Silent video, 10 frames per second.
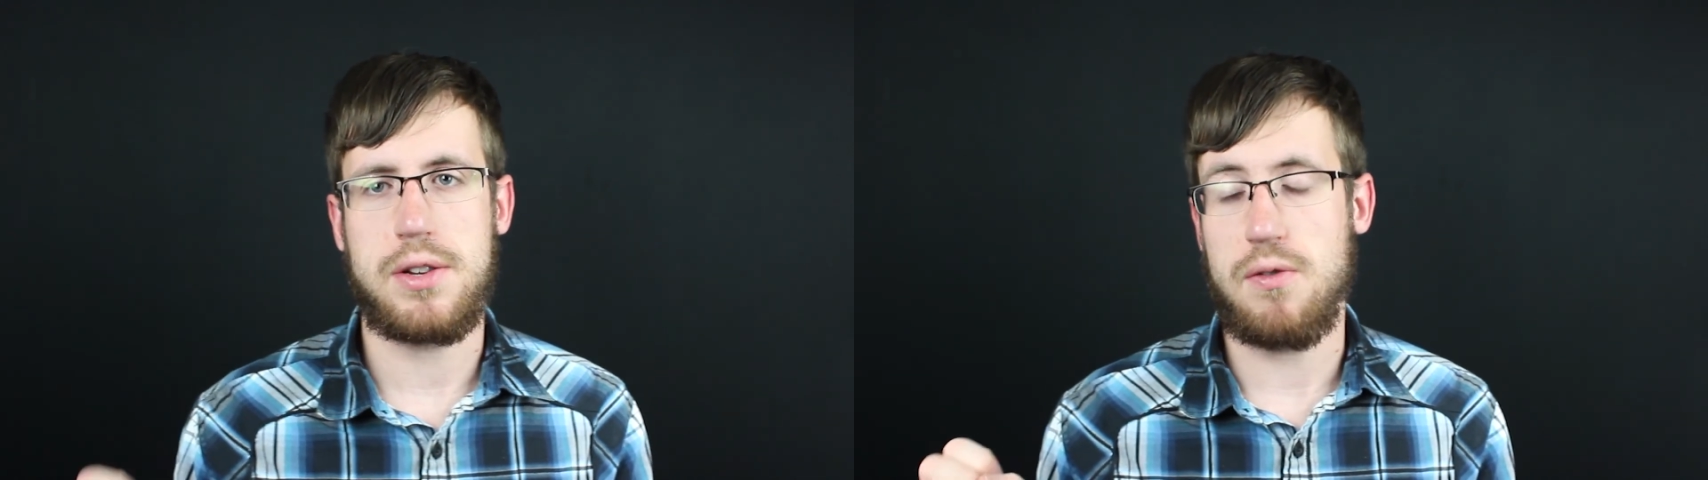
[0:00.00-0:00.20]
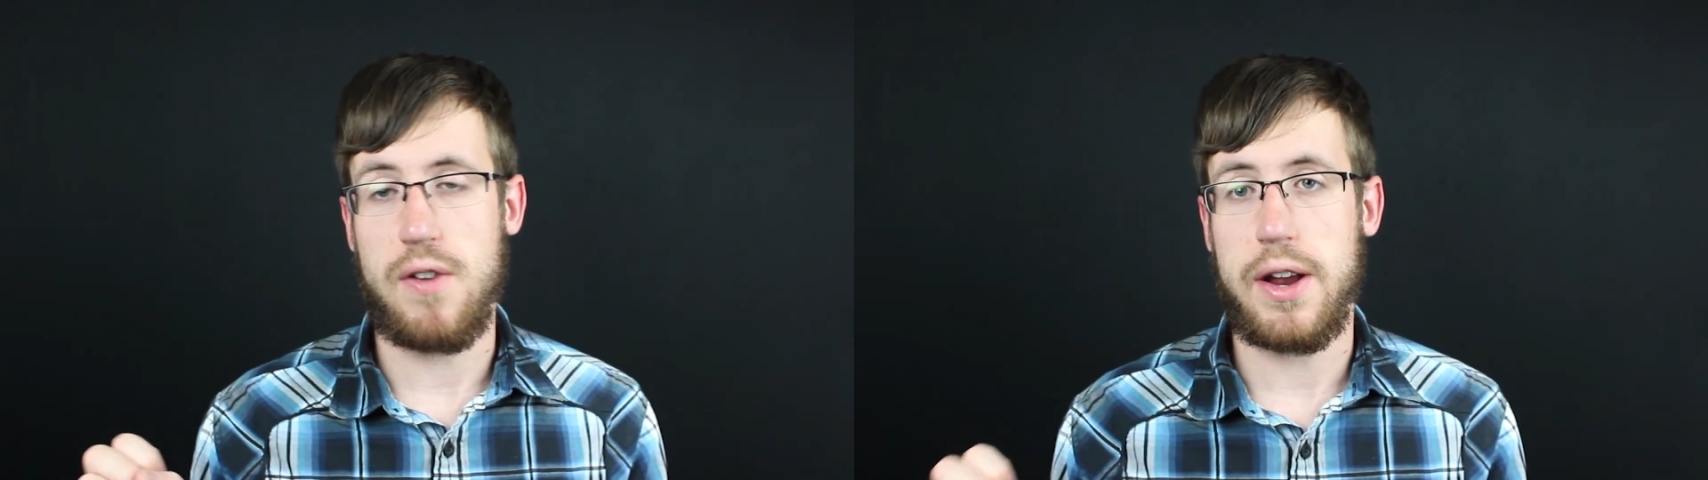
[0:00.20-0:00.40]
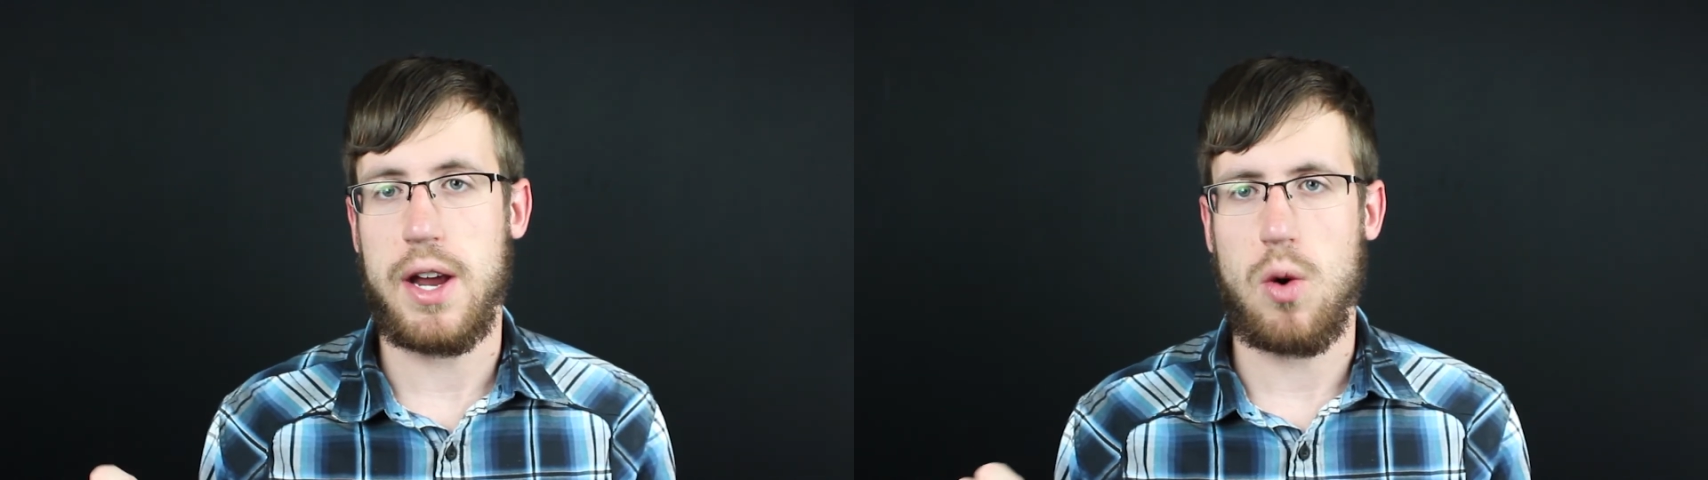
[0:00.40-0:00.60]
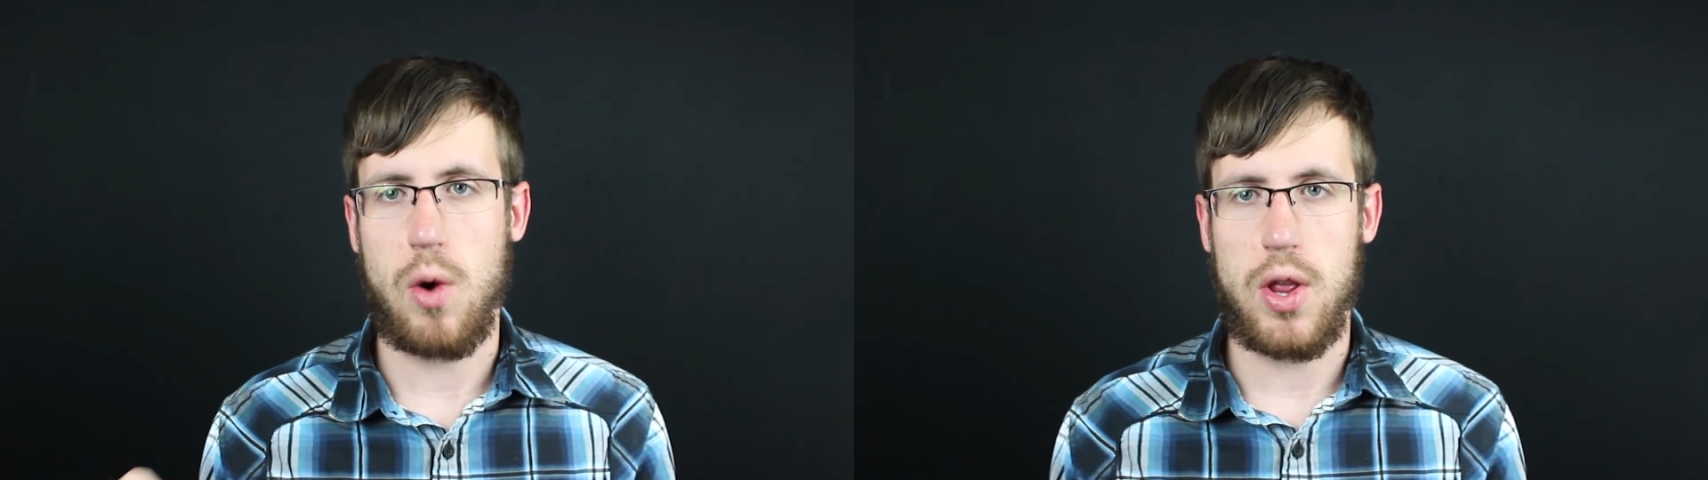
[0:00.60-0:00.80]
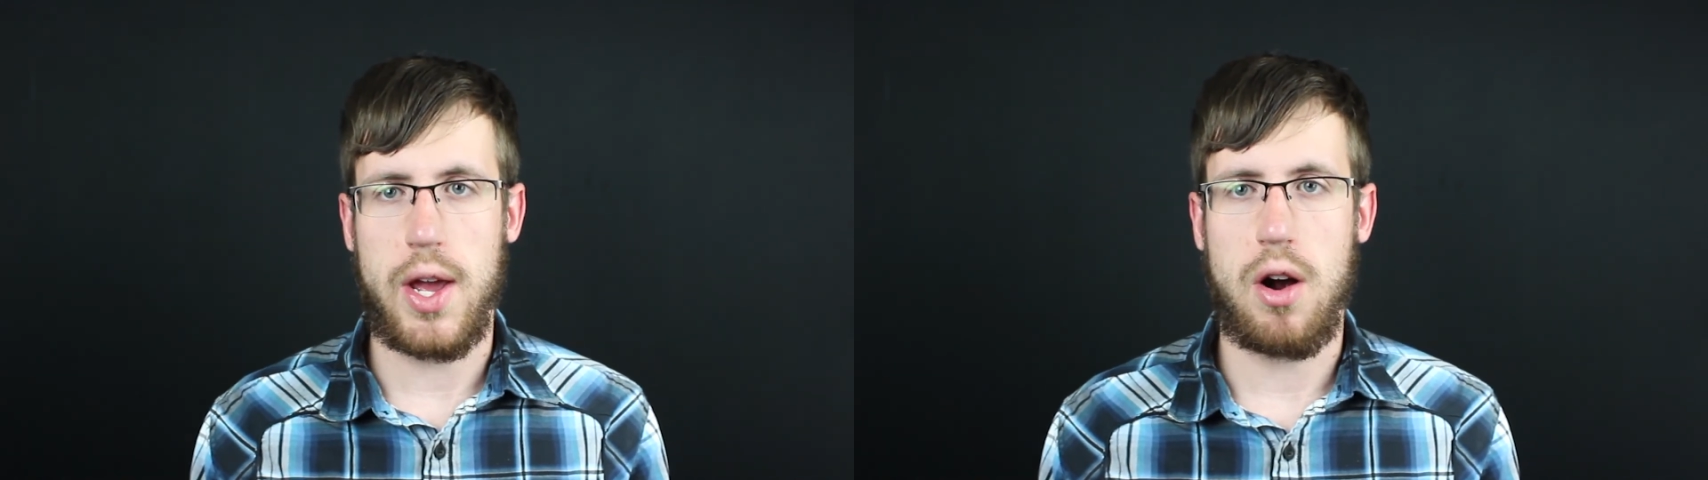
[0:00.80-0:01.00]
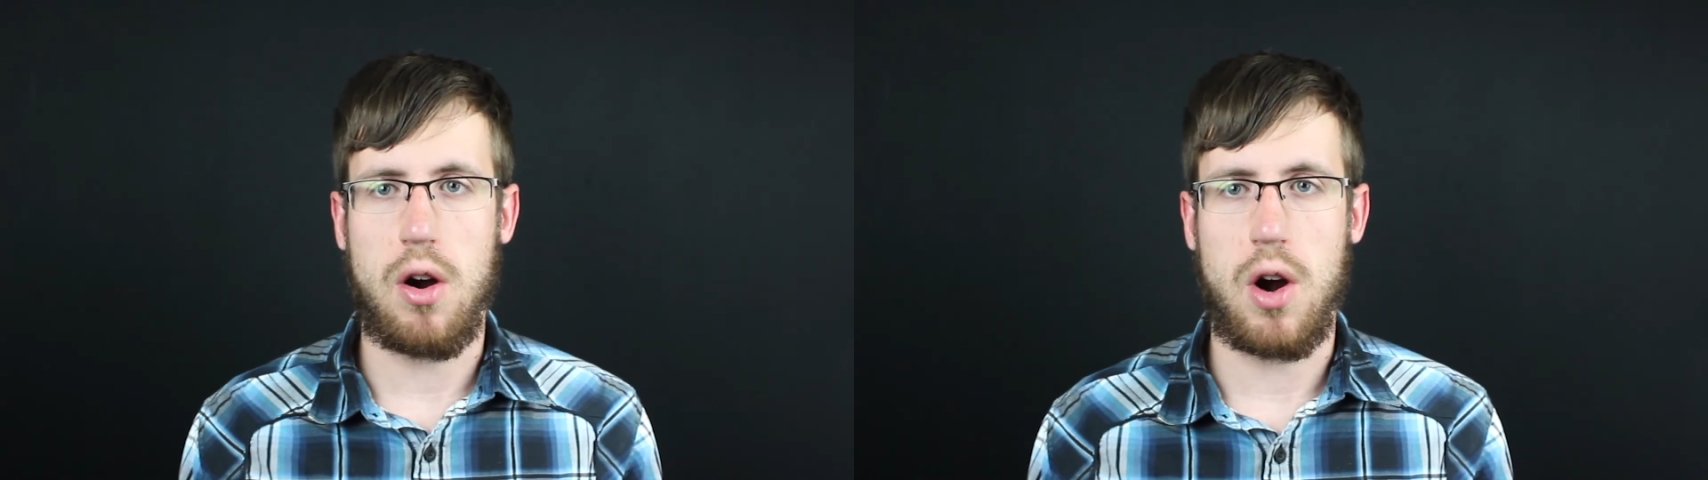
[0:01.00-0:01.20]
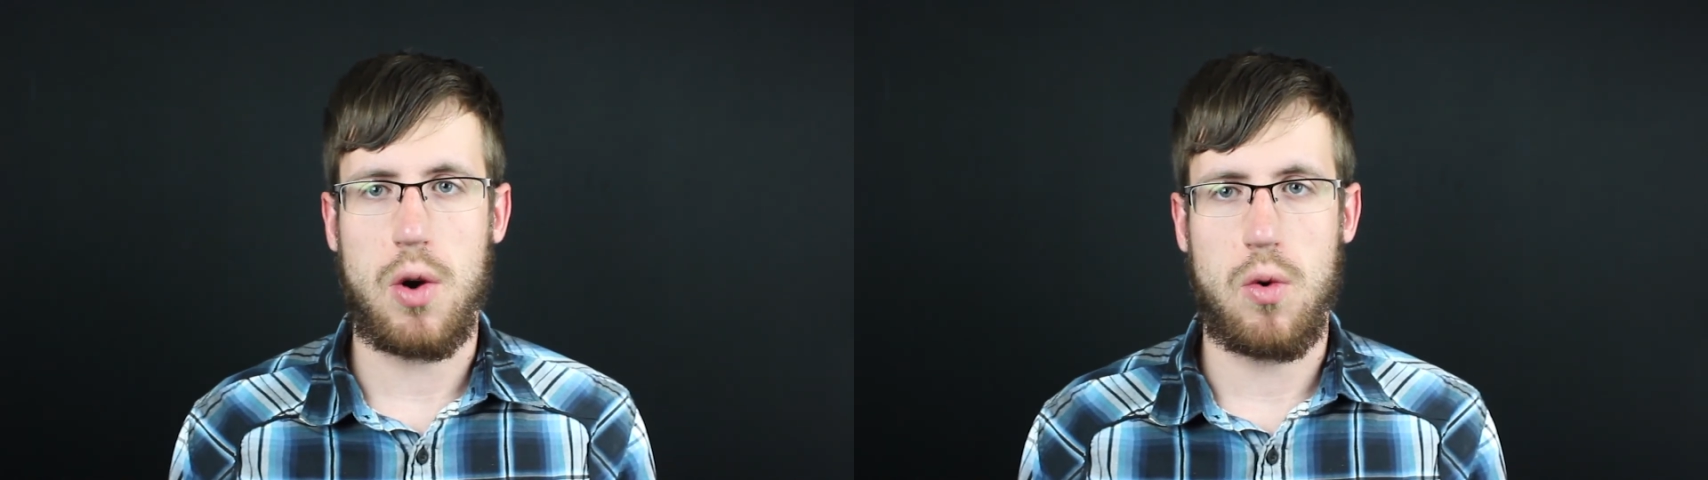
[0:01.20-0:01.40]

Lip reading: to find out where they are,